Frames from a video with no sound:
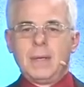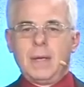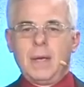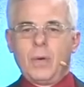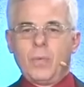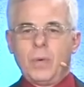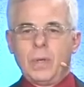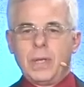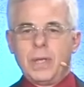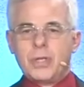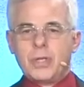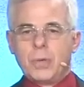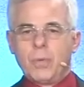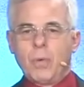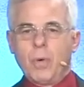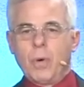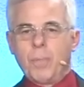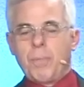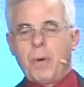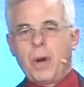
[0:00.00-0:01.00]
religion
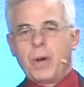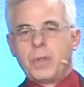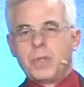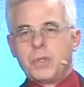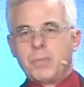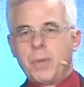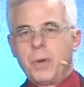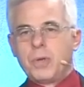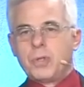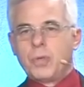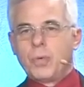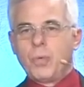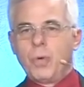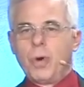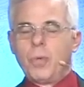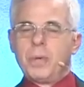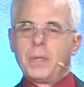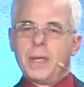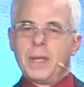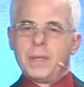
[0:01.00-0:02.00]
were a part of the spiritual
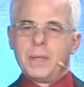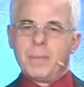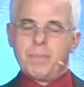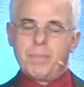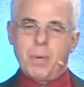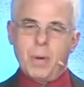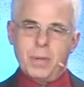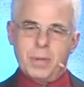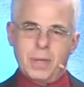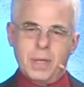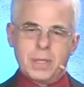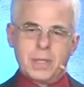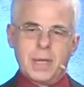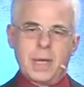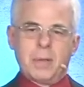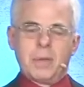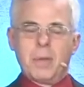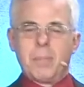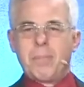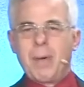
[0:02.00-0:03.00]
world, but then things
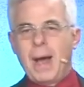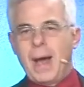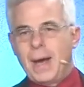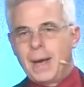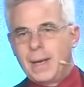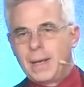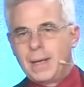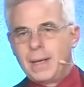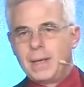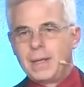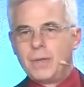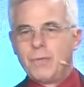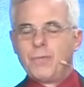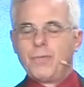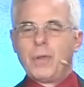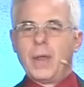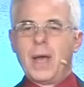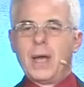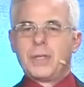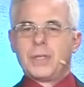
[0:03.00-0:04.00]
like the body and the
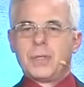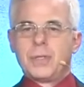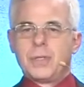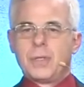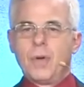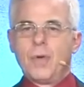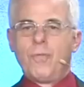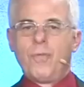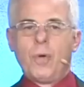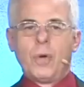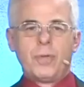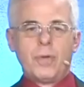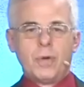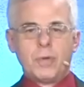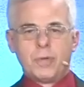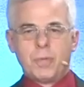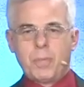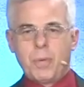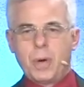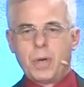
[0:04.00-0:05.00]
flesh and so forth,
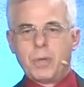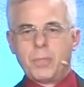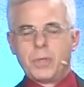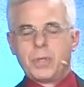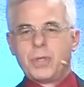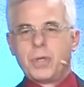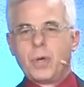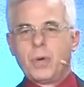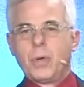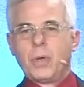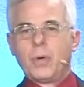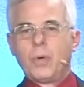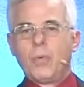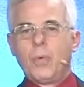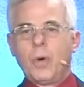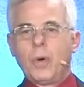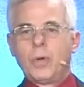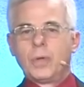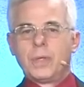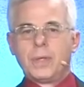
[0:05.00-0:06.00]
those were part of the material
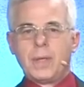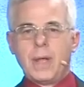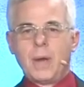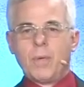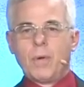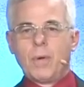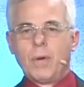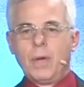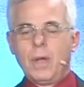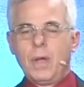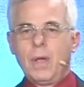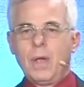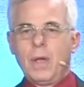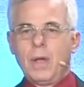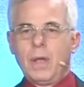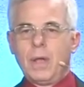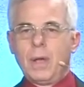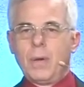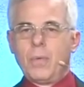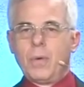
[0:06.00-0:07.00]
world, and they were
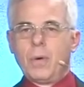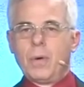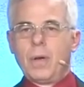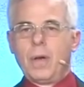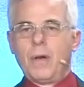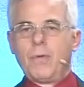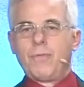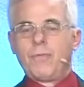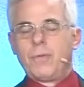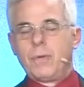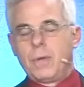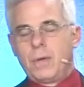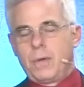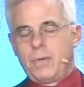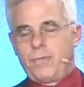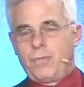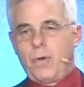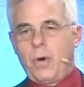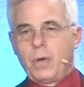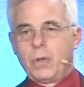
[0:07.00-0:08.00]

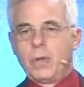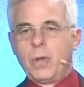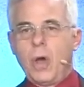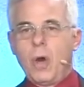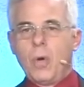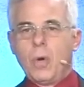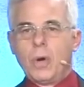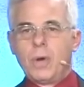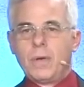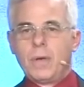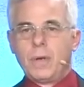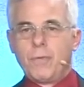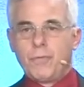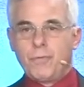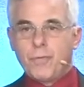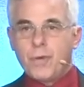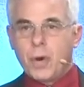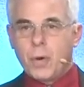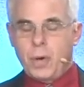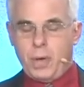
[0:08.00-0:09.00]
far lower and
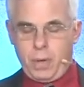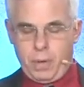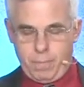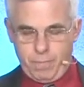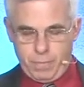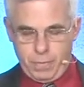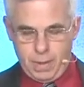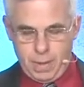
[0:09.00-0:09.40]
inferior.